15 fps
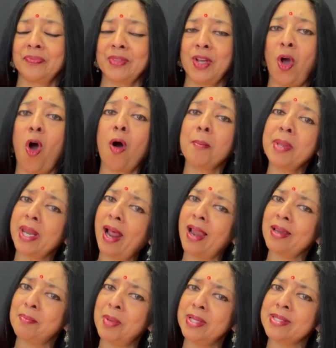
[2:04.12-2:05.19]
common
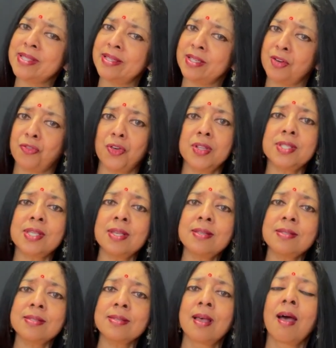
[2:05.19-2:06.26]
elements and differences,
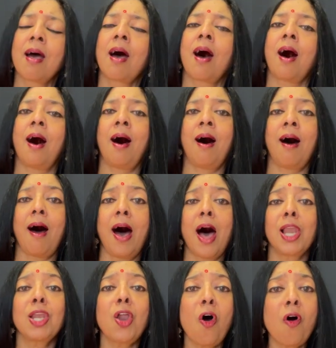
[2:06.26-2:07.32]

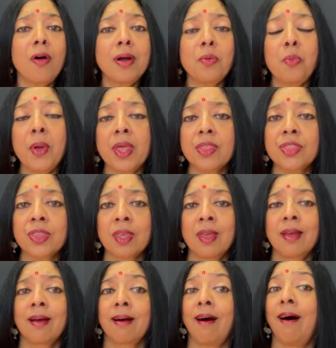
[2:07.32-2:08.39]
along with,
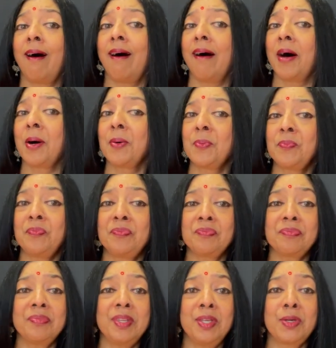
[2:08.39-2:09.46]

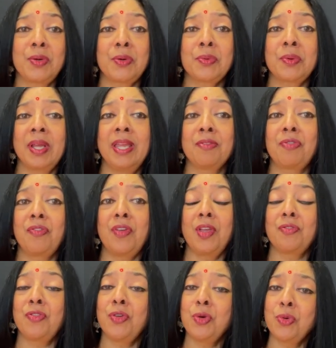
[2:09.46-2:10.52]
you know,
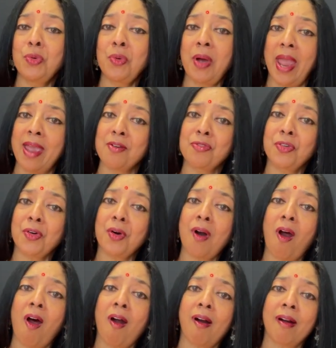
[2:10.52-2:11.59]
if you ever
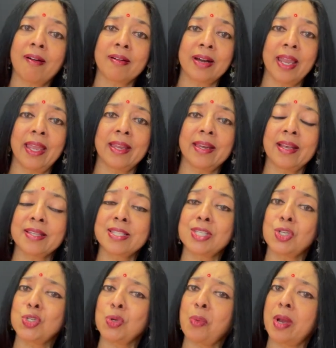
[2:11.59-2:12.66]
are in a
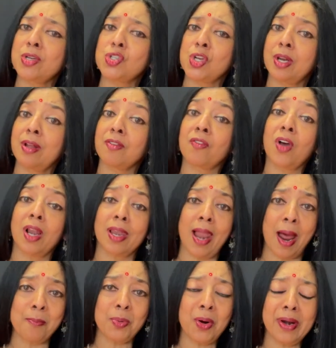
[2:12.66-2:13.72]
situation of
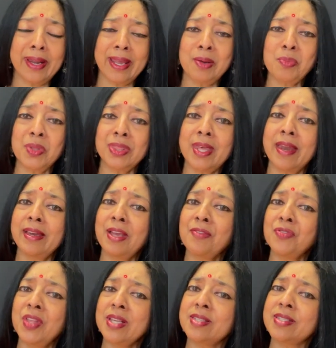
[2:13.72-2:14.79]
collaborating with any
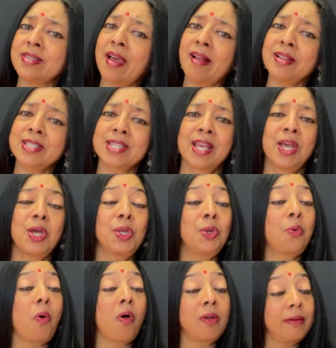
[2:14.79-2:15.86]
of these styles,
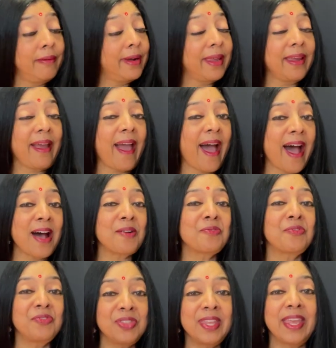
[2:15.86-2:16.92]
you already
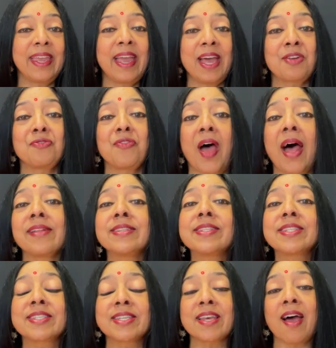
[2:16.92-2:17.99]
have the
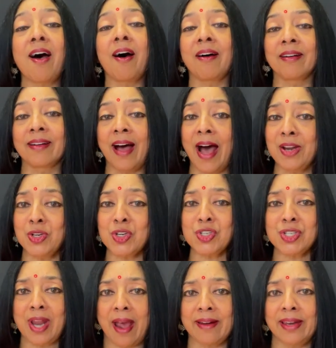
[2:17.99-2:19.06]
advanced
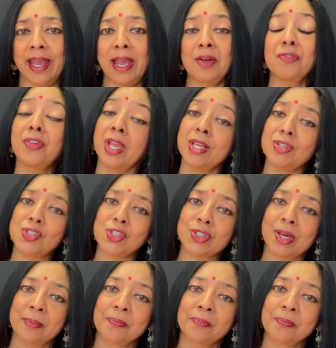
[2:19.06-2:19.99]
understanding of each.